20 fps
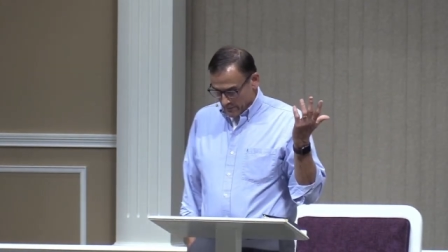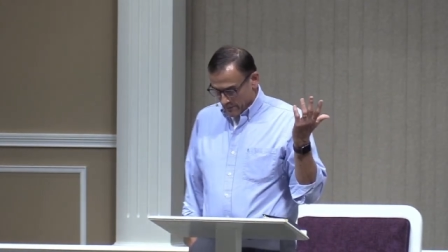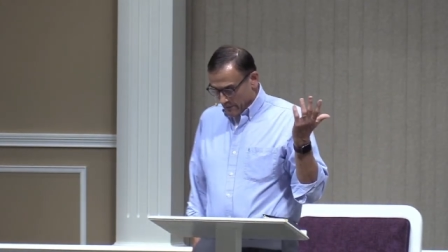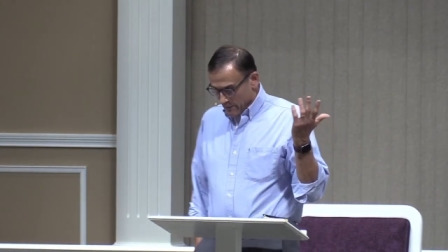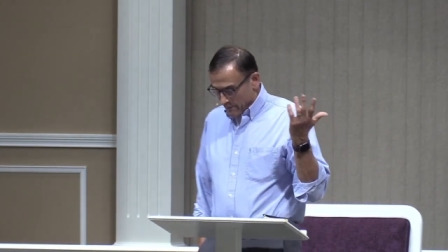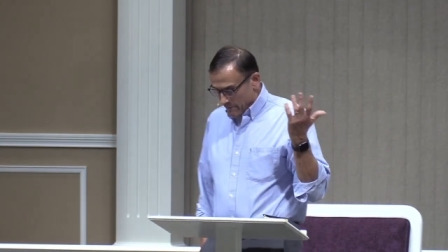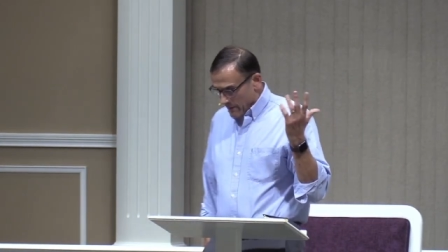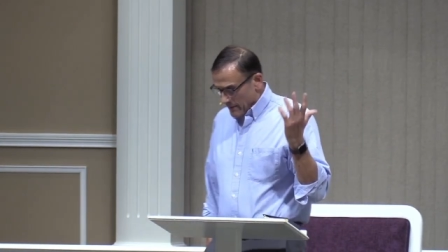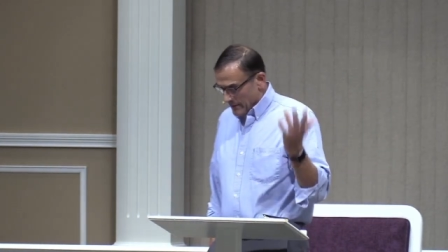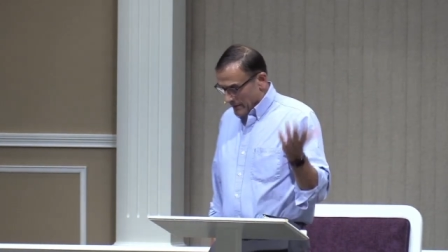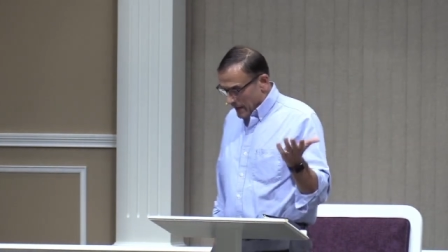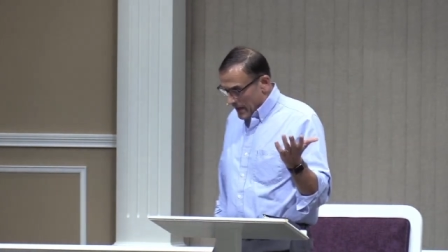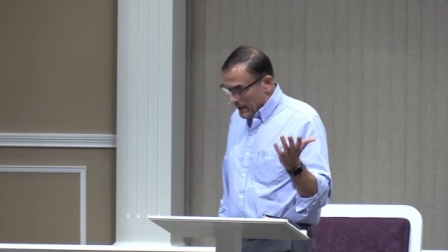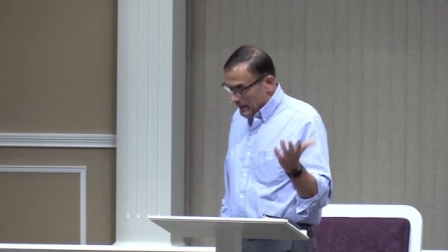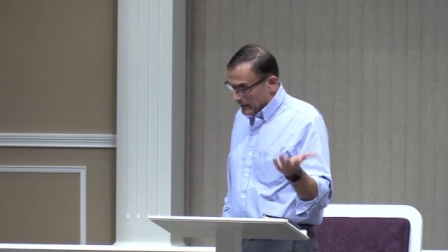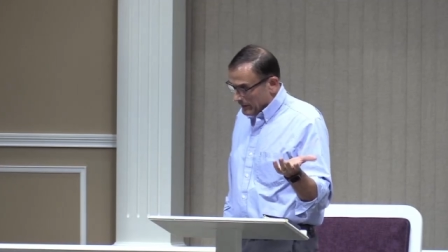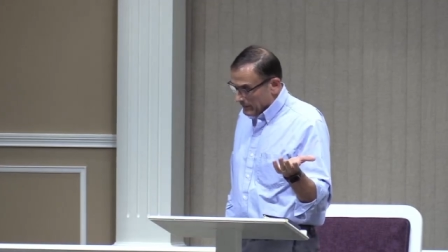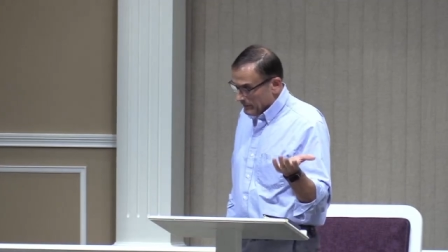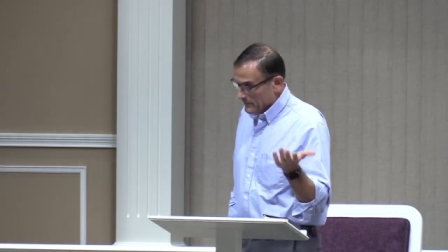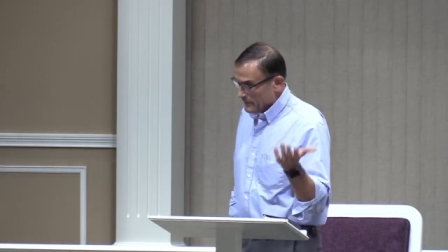of
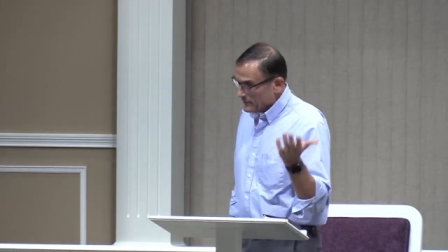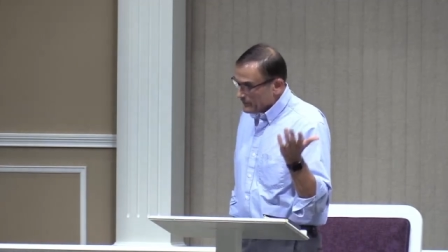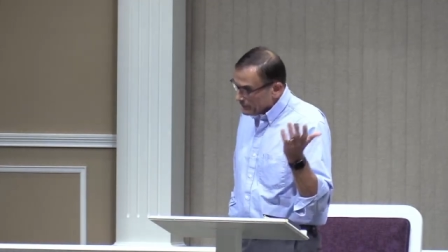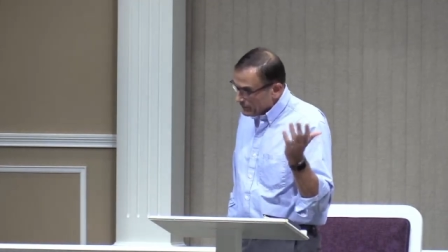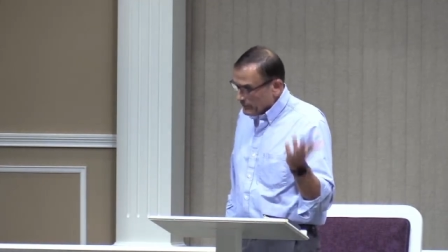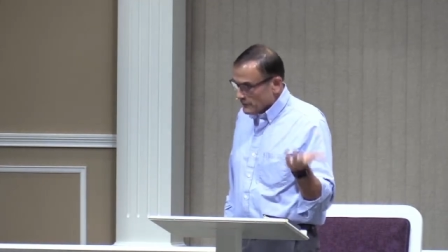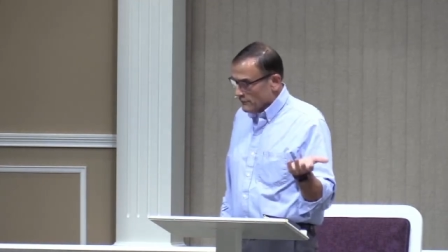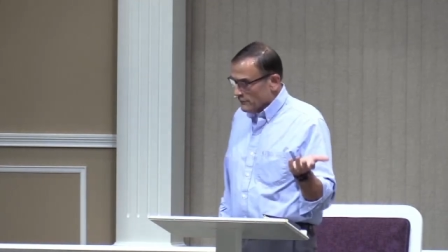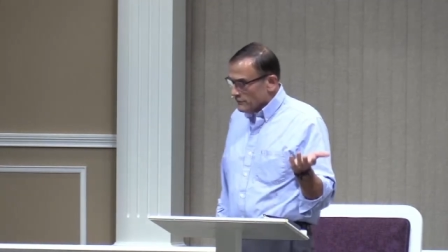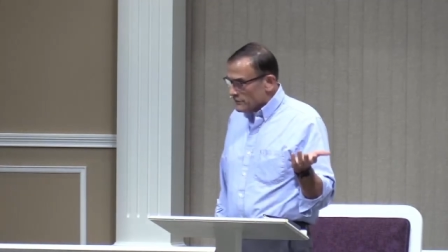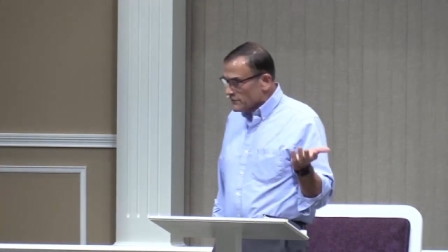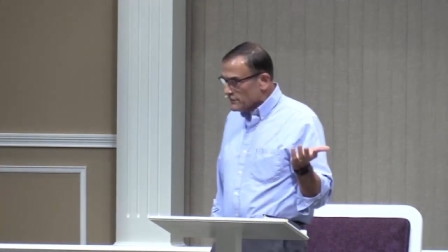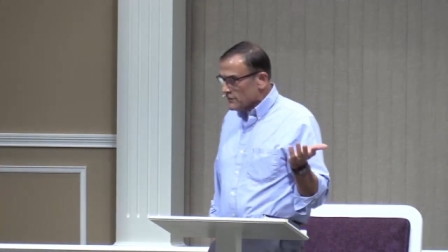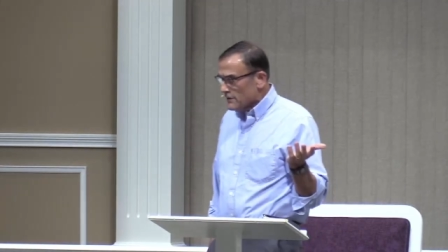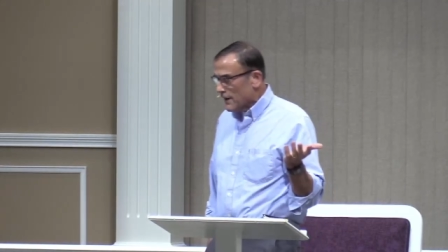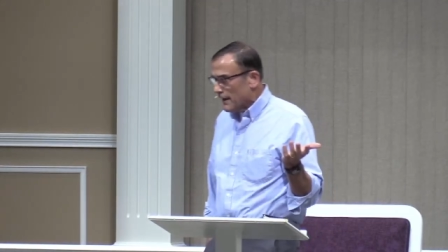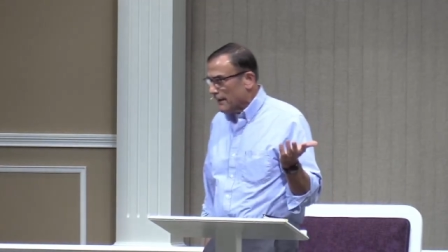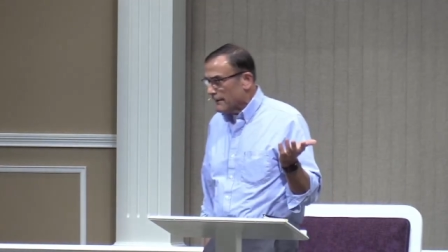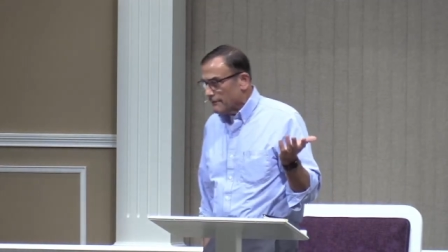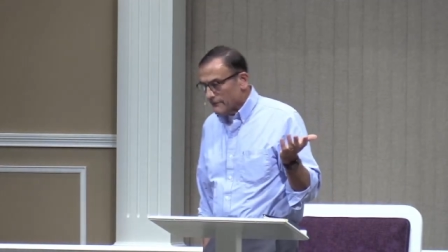unlocking the truths,
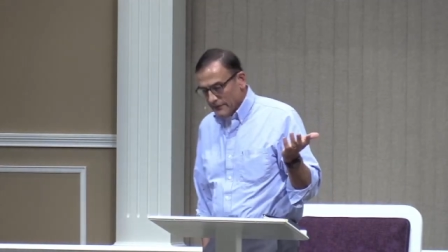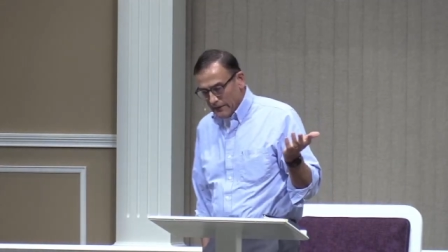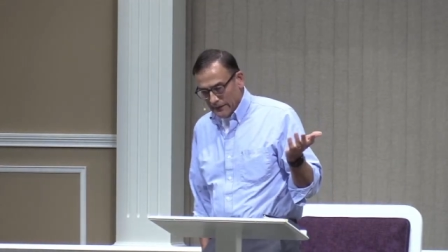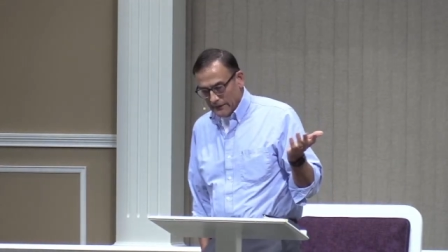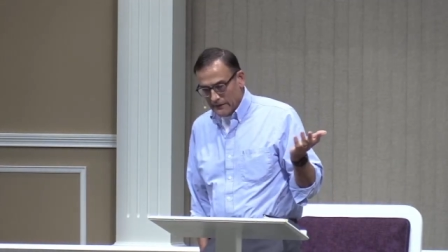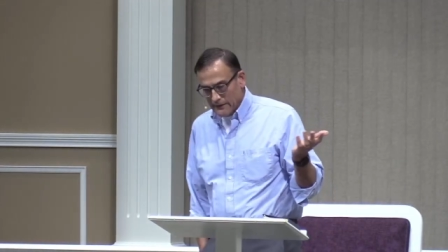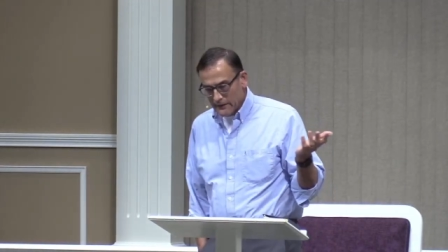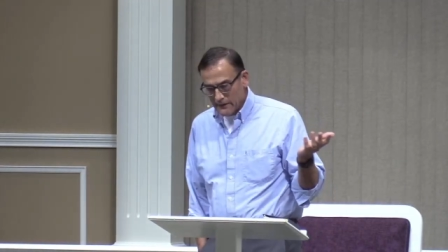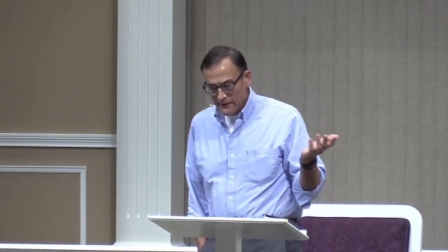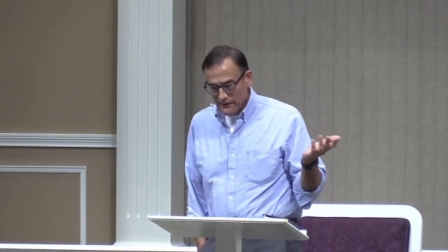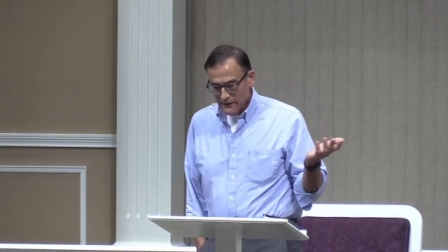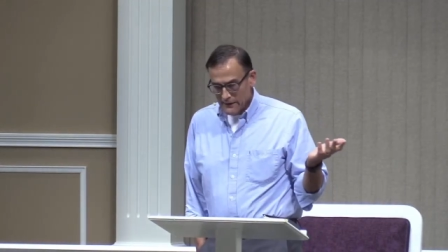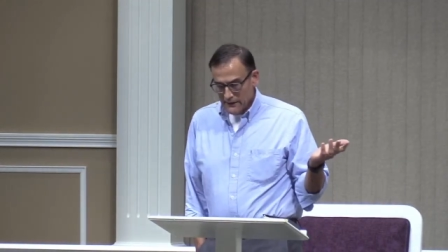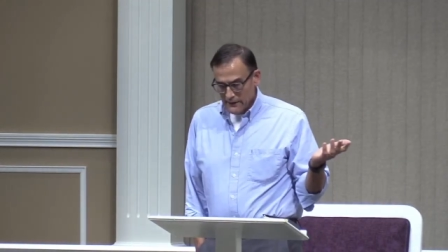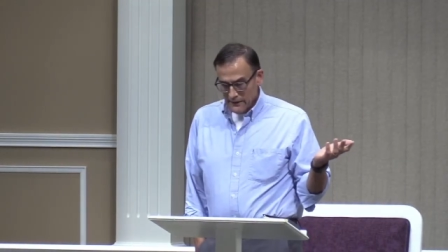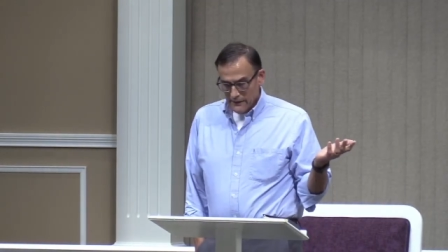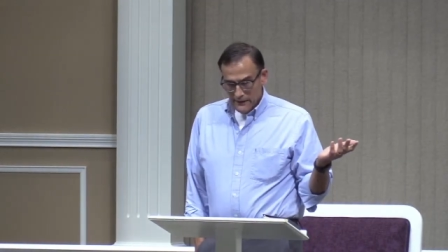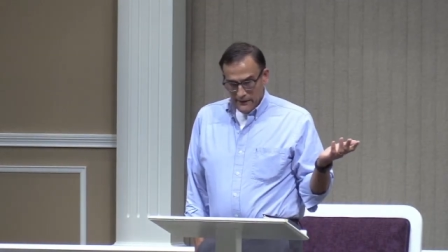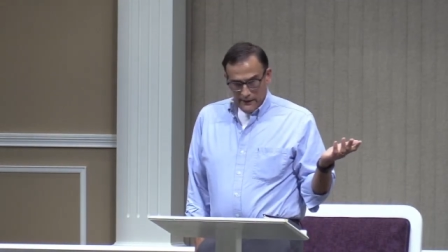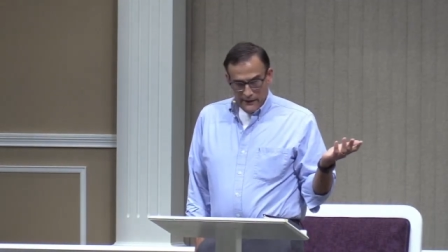I think,
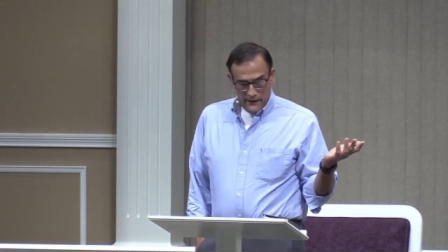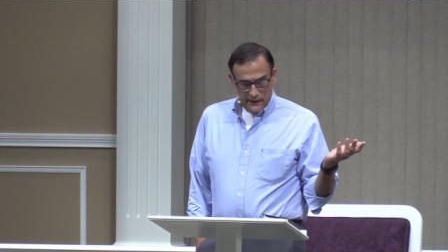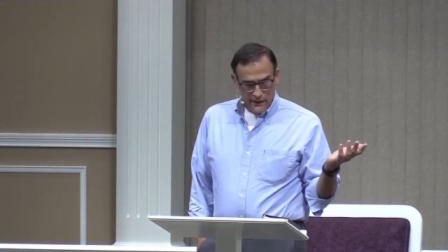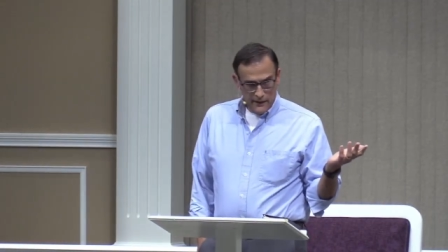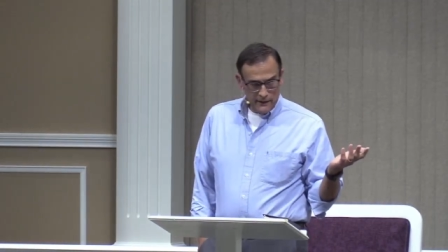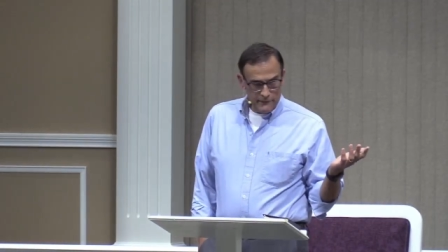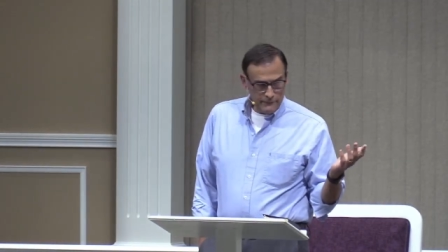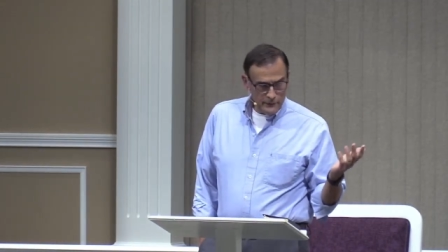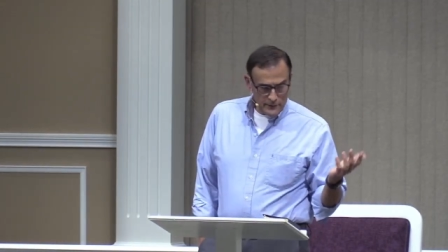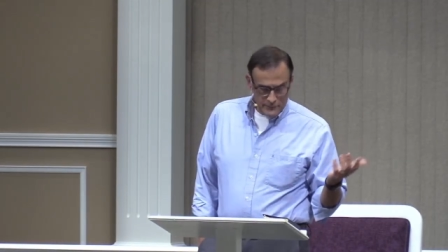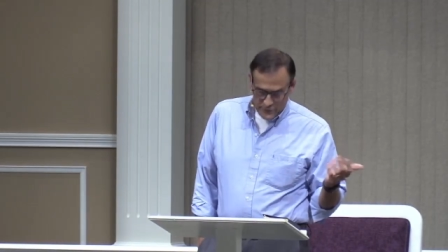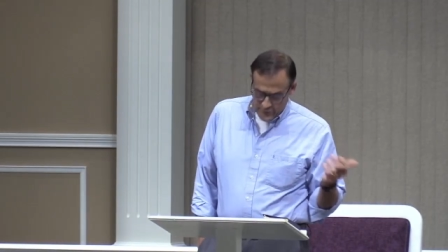uh, from